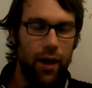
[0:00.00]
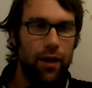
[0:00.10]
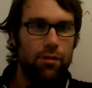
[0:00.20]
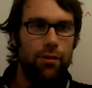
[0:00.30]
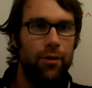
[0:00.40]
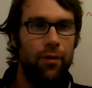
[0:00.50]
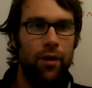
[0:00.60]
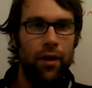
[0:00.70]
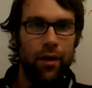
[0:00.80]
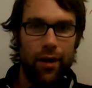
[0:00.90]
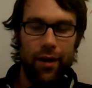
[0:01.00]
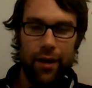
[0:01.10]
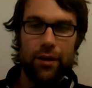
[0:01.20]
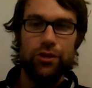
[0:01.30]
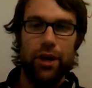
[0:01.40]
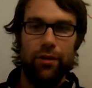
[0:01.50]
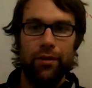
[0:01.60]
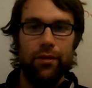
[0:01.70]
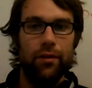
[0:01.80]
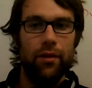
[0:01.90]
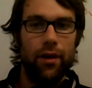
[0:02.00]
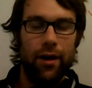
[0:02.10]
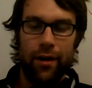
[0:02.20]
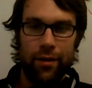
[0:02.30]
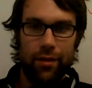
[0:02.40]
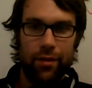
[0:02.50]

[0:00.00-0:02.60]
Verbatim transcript: And so, uh, in general, uh,